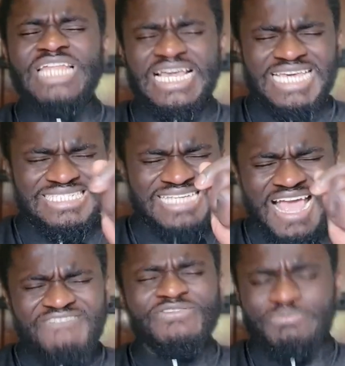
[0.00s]
against
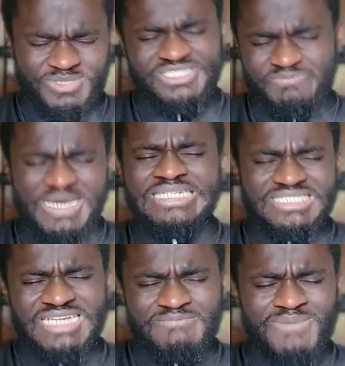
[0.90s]
every
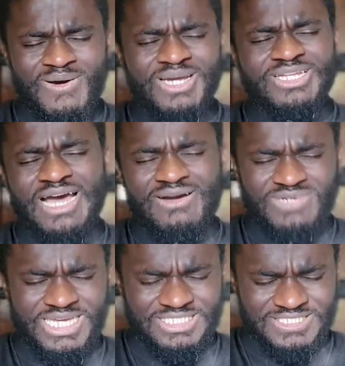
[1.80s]
principality and power in our
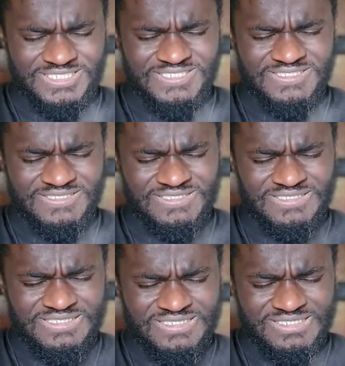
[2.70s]
ways.
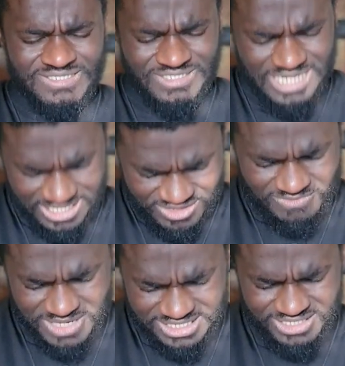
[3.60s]
Thank you,
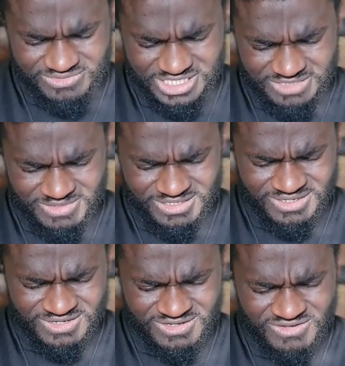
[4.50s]
blessed Redeemer.
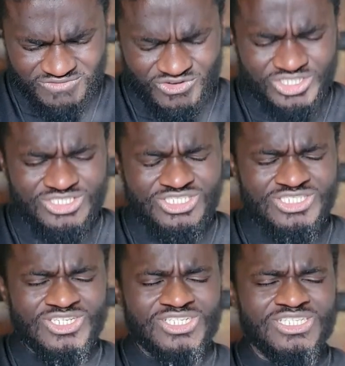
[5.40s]
For in
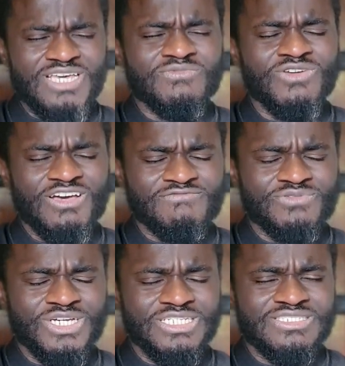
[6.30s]
Jesus' name we have
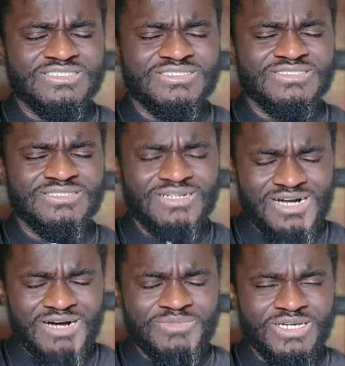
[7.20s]
prayed.
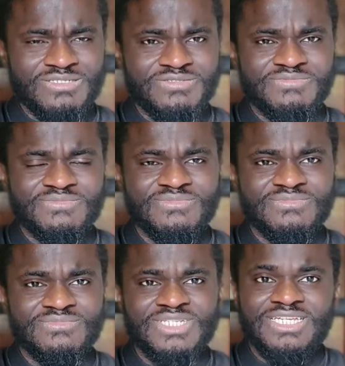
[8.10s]
Amen.
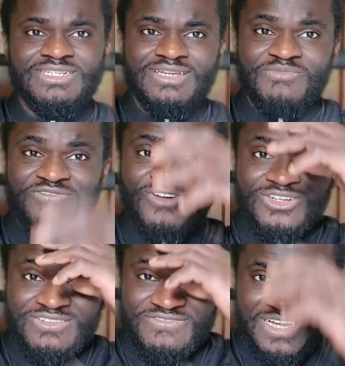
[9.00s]
In the name of God,
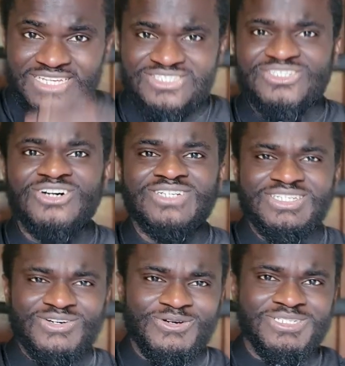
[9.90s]
the Father, Son, and
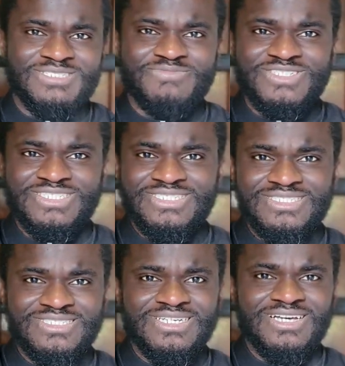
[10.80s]
the Holy Spirit.
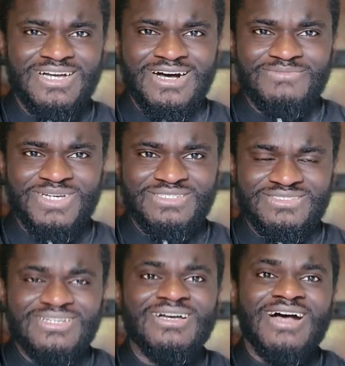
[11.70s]
Amen.
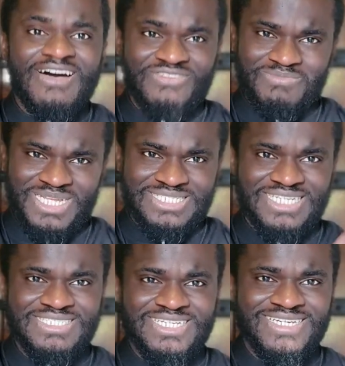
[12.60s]
Have a
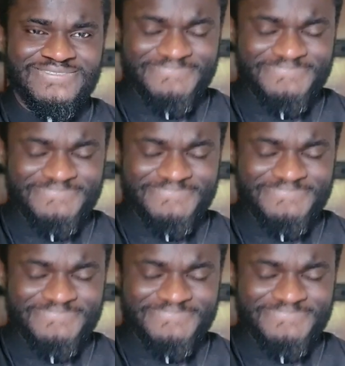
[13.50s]
blessed day.